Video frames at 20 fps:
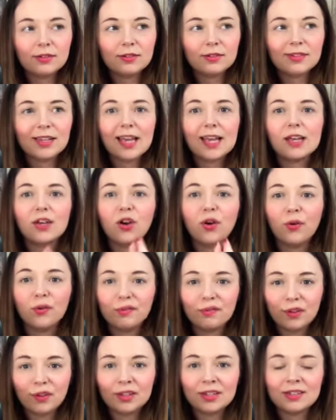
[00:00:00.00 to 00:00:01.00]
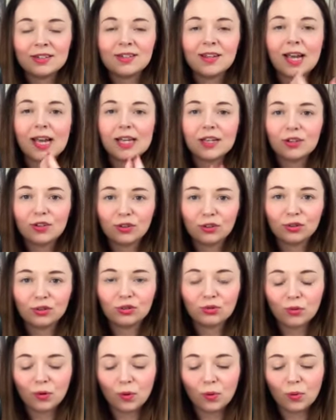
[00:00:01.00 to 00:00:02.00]
take over and take
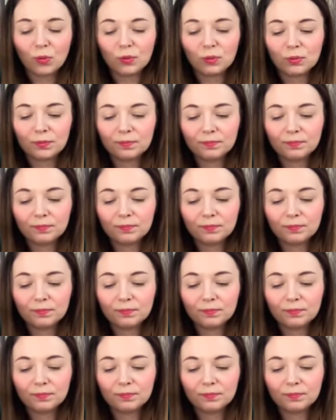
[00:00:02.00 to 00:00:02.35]
control